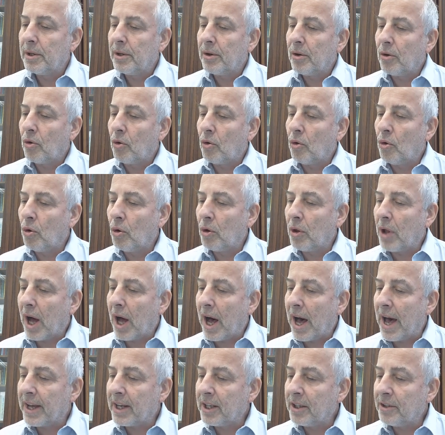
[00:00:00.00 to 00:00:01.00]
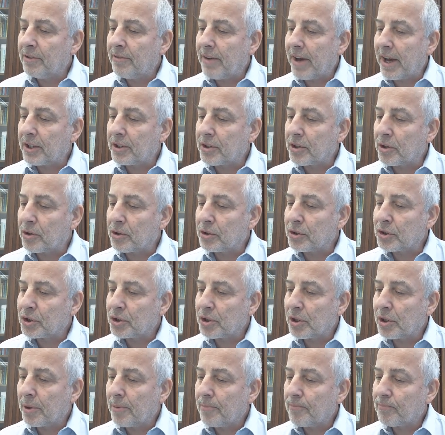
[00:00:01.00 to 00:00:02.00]
All
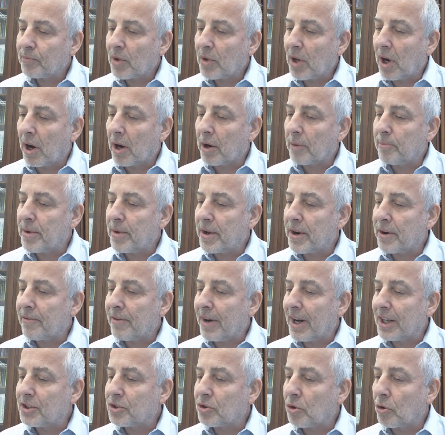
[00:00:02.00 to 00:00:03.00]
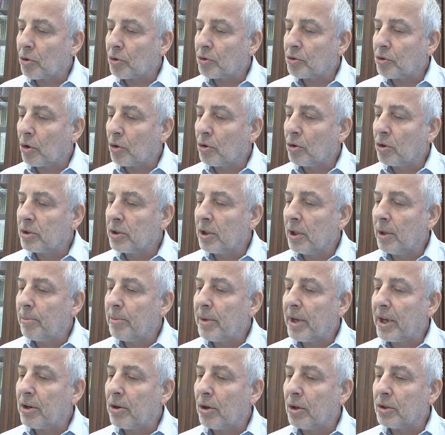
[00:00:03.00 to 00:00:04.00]
eigenvectors are pairwise orthogonal
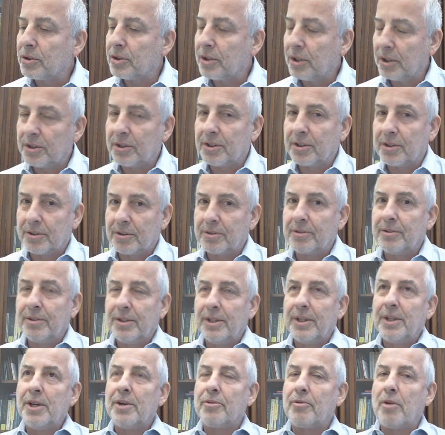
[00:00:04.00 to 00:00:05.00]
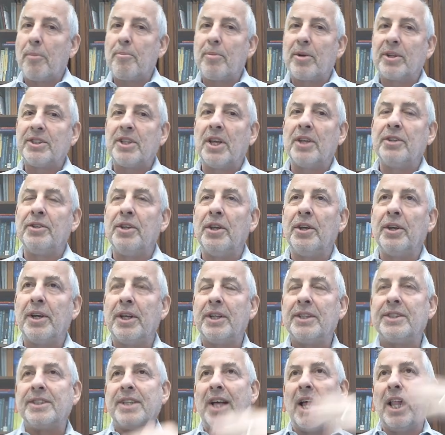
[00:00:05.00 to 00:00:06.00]
because it's representing
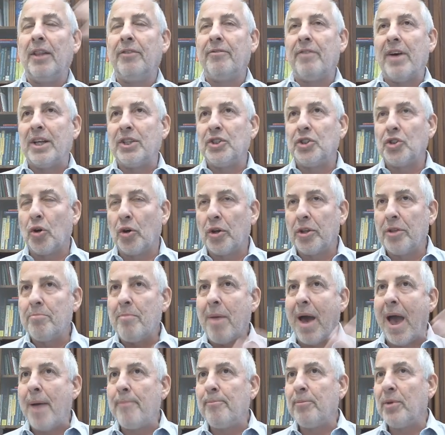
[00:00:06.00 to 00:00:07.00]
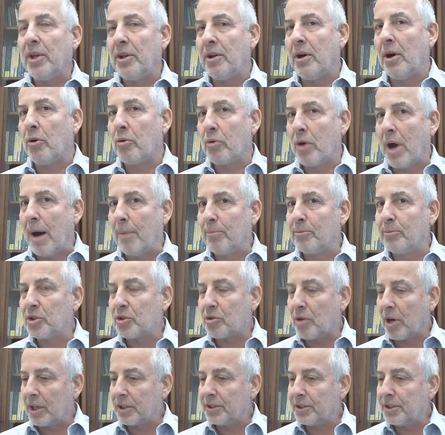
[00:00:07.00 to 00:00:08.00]
a self-adjoint map in our
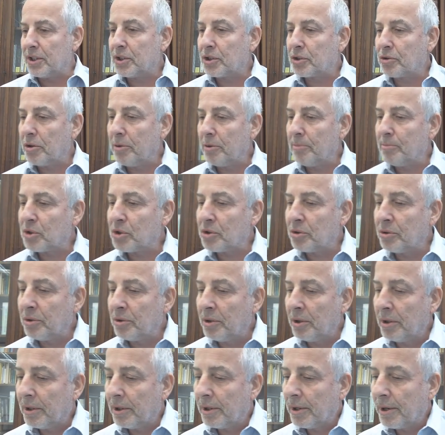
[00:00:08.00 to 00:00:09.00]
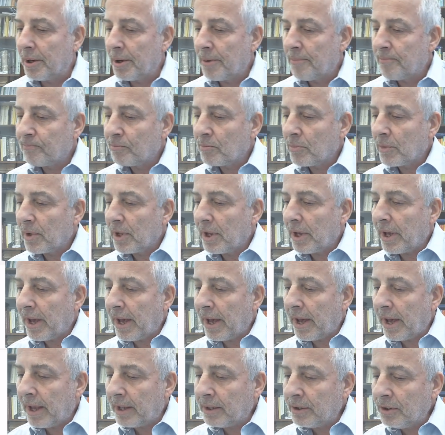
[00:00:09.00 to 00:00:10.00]
abstract description.
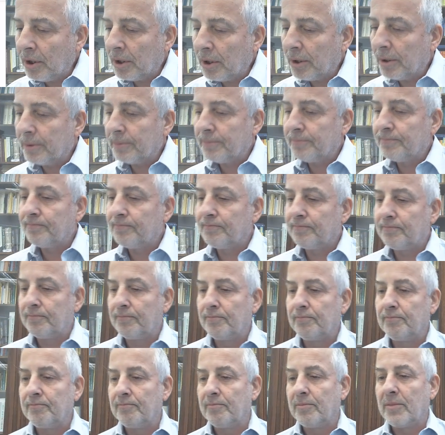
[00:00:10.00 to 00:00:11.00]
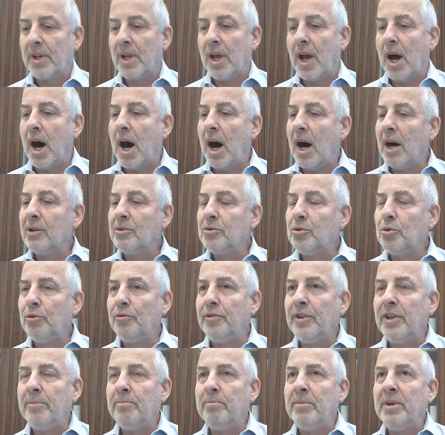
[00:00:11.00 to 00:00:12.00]
And how do
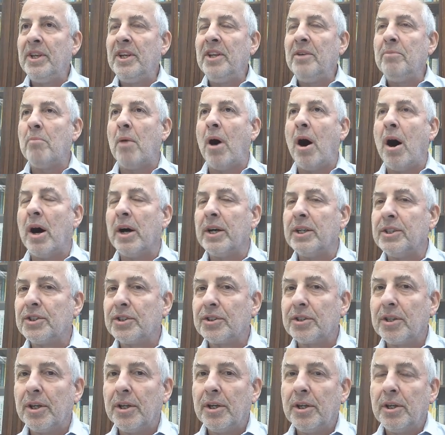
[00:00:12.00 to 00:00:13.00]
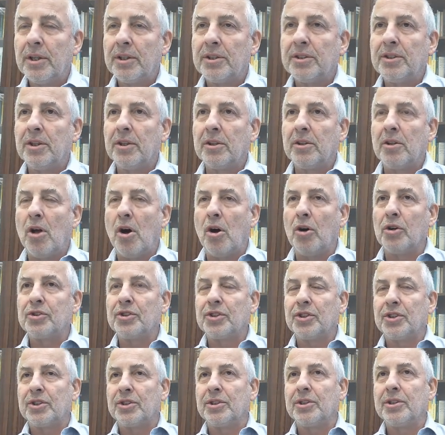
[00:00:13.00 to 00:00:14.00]
we minimize the
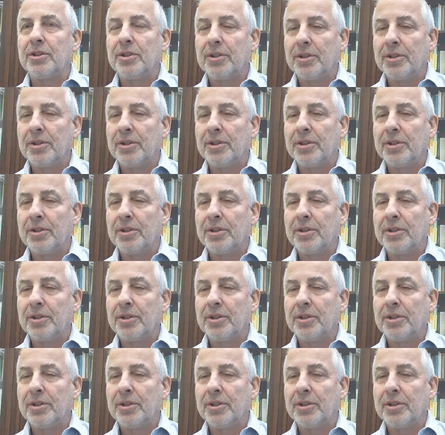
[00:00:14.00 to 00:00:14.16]
loss